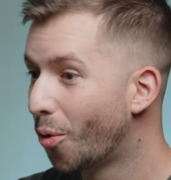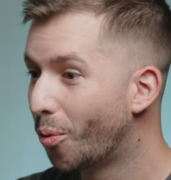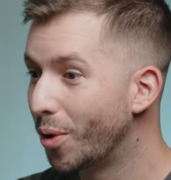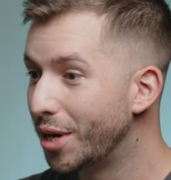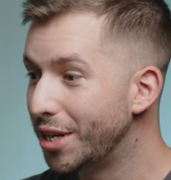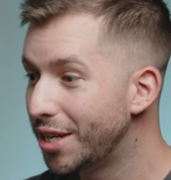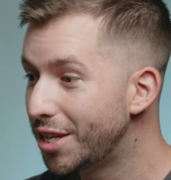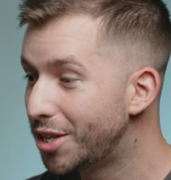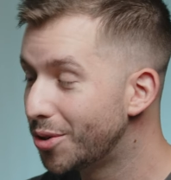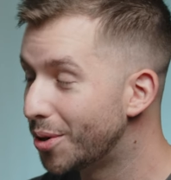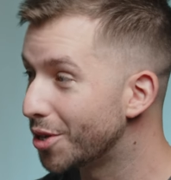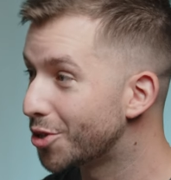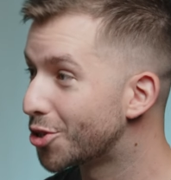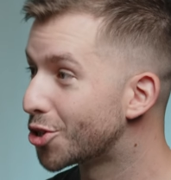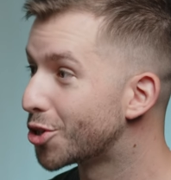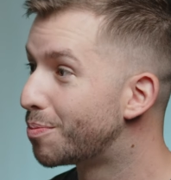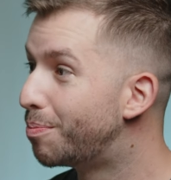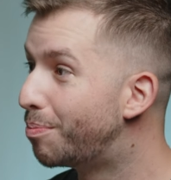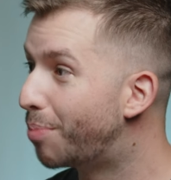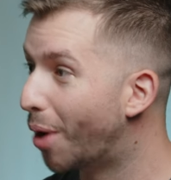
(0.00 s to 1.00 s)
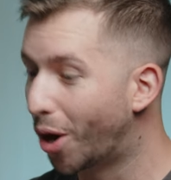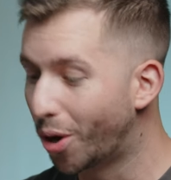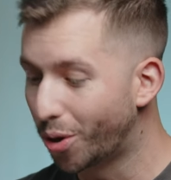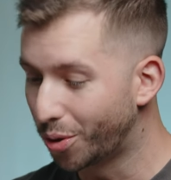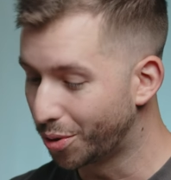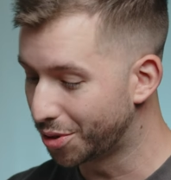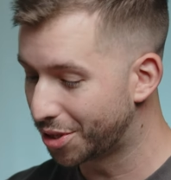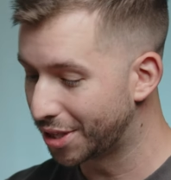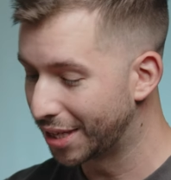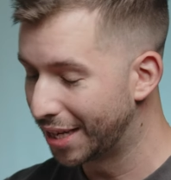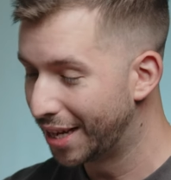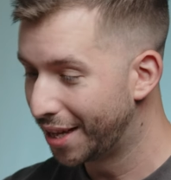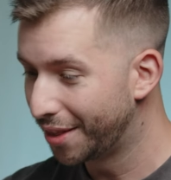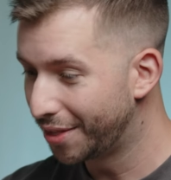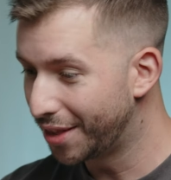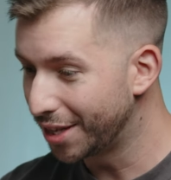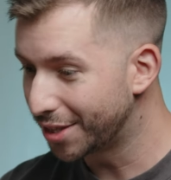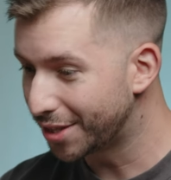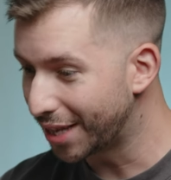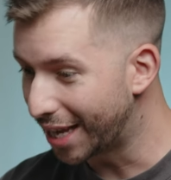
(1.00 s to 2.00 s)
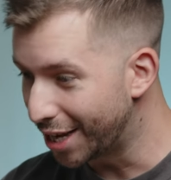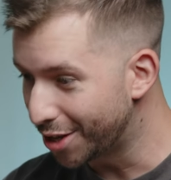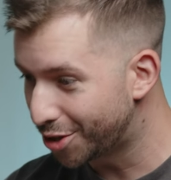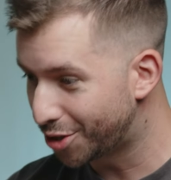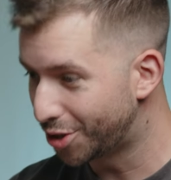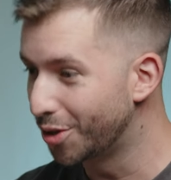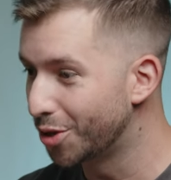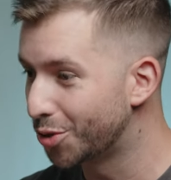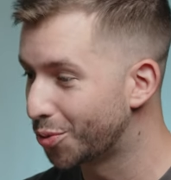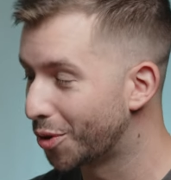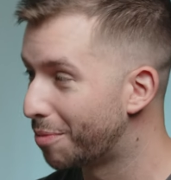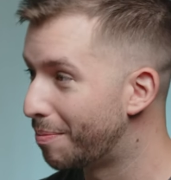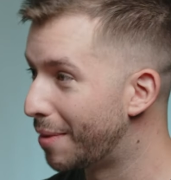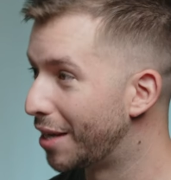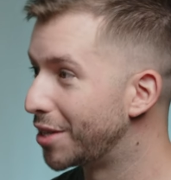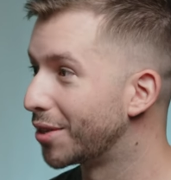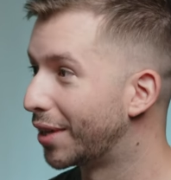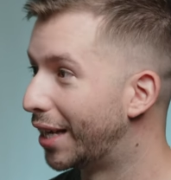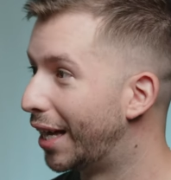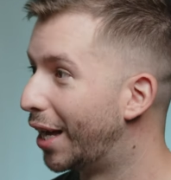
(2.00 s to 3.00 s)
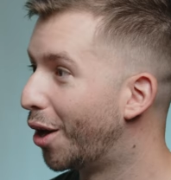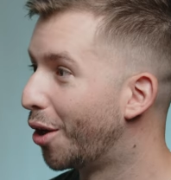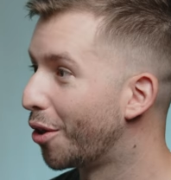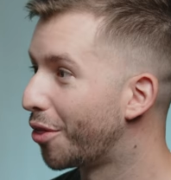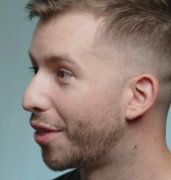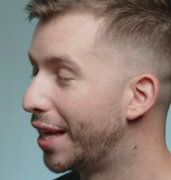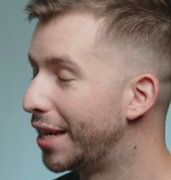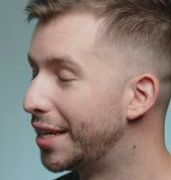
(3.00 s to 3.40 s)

We need to expose these issues with mental health.